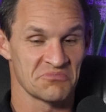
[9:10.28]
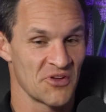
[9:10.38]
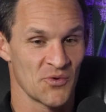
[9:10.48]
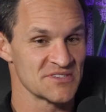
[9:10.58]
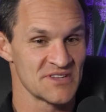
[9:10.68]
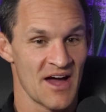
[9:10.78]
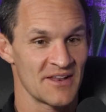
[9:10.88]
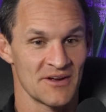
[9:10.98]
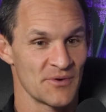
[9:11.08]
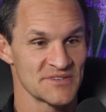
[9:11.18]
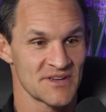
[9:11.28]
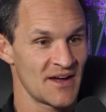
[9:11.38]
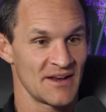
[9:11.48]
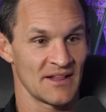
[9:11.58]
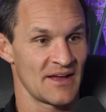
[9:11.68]
there was not
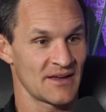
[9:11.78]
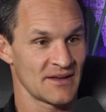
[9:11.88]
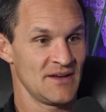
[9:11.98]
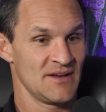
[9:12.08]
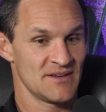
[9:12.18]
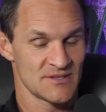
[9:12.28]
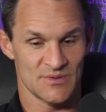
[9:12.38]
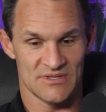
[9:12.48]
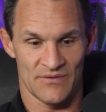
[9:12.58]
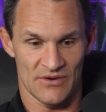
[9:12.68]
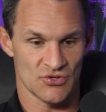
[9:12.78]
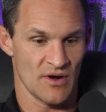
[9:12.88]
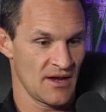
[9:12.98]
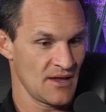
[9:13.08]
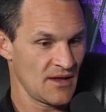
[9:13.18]
any like specific
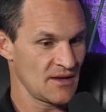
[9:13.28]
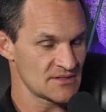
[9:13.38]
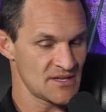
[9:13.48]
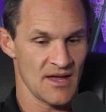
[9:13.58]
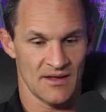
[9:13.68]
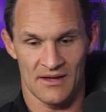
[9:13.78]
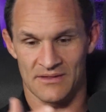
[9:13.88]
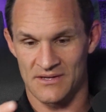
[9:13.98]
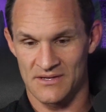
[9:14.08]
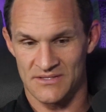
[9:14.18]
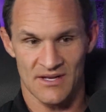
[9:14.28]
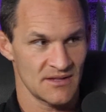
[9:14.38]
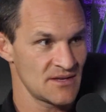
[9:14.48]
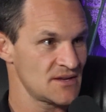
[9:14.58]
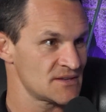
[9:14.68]
training, stand like this, say
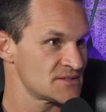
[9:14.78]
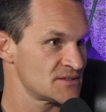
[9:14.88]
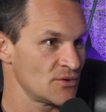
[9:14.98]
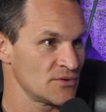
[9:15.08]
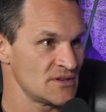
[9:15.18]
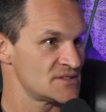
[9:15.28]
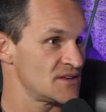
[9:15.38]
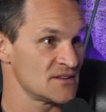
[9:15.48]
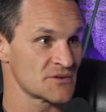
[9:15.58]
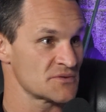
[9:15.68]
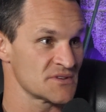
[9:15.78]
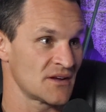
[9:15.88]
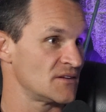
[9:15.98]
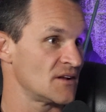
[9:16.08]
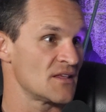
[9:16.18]
this, those these things. There was
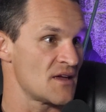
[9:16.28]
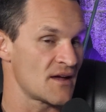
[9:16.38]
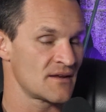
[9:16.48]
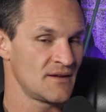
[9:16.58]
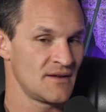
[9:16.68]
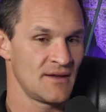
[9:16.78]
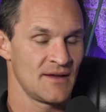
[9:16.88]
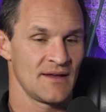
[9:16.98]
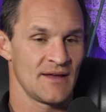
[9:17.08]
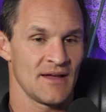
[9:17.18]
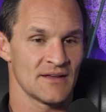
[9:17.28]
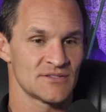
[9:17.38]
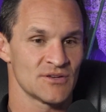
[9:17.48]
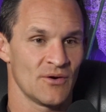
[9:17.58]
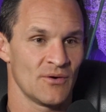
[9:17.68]
like none of that. And
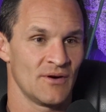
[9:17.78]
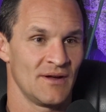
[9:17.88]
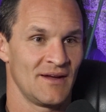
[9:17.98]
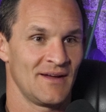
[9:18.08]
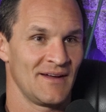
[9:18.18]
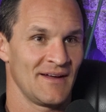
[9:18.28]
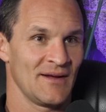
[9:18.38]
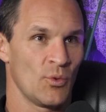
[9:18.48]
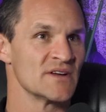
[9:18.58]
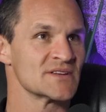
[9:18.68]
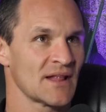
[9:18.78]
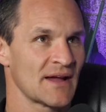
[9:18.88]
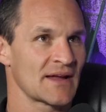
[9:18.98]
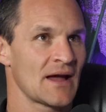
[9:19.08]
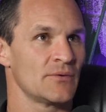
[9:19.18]
so it wasn't
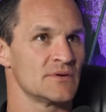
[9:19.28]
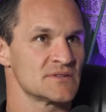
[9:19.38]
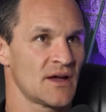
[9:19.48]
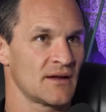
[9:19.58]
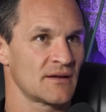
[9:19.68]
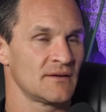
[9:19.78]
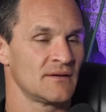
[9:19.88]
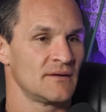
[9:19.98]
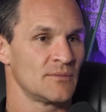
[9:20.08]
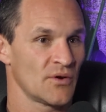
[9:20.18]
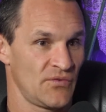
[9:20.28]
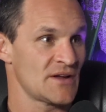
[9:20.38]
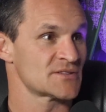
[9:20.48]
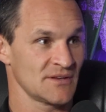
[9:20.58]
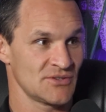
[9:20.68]
like I was like
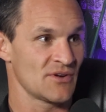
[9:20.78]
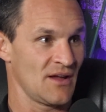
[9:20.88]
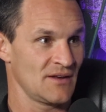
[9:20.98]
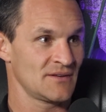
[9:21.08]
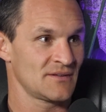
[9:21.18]
professionally trained.